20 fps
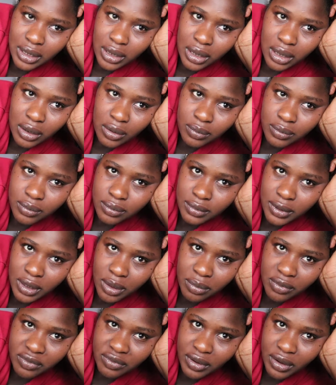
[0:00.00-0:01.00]
that
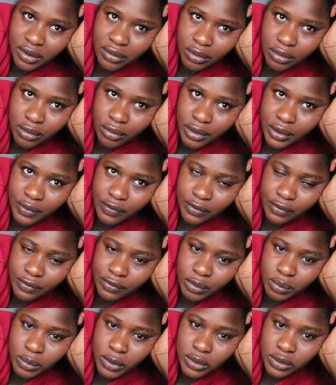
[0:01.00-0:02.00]
would be very ungrateful
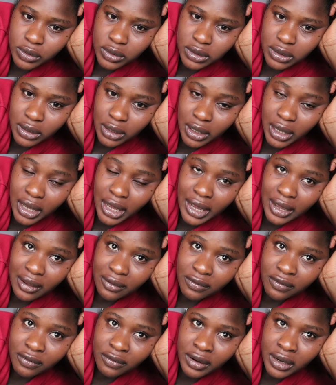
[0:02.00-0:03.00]
for me to say. I
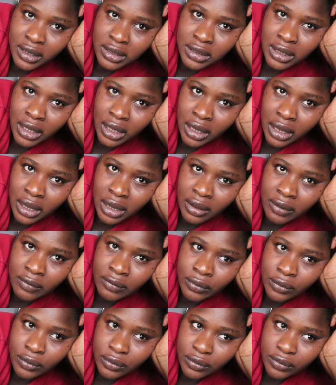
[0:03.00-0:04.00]
have friends, like I
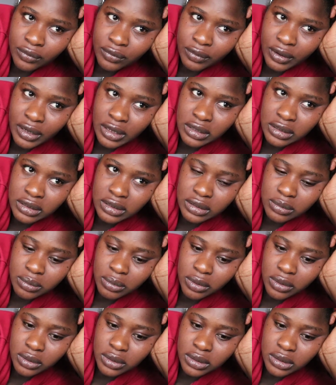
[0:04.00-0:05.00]
have good friends,
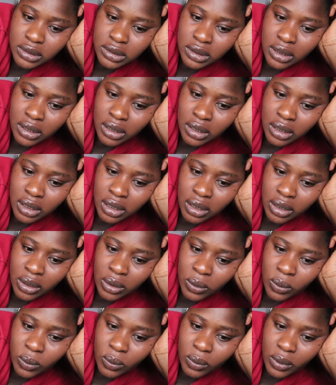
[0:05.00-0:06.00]
but
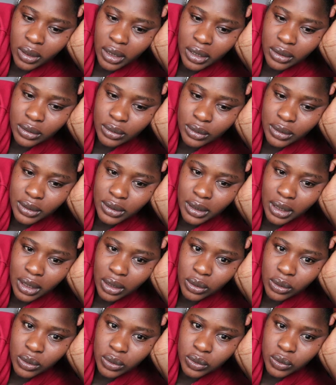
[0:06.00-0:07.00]
we are not
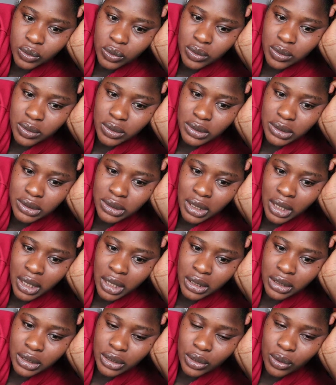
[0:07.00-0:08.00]
that close.
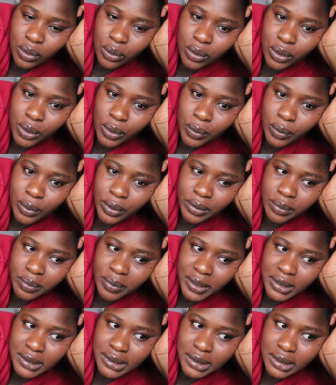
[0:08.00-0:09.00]
The only one
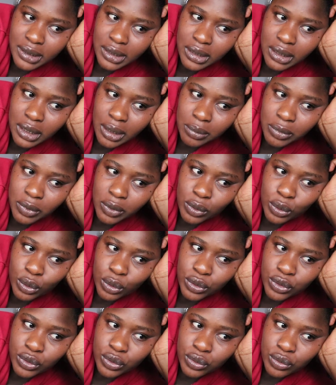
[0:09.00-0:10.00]
person I'm
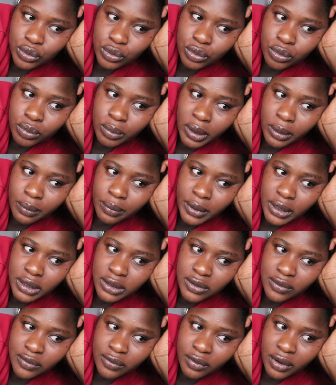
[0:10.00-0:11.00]
close to, my
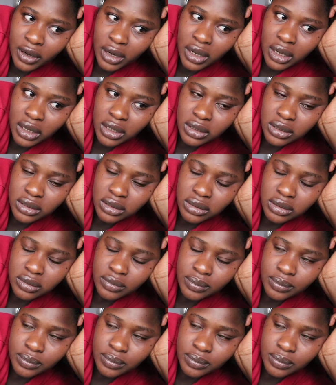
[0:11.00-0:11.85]
best friend.